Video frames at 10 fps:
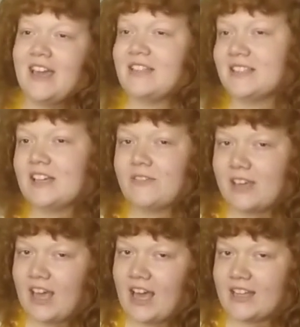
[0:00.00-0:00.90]
and see if
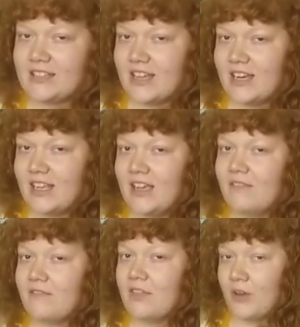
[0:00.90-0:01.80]
he has any
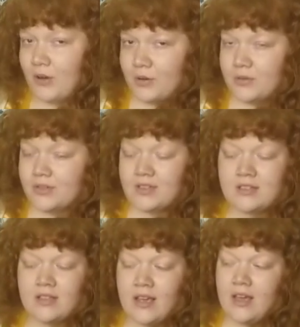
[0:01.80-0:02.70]
of those.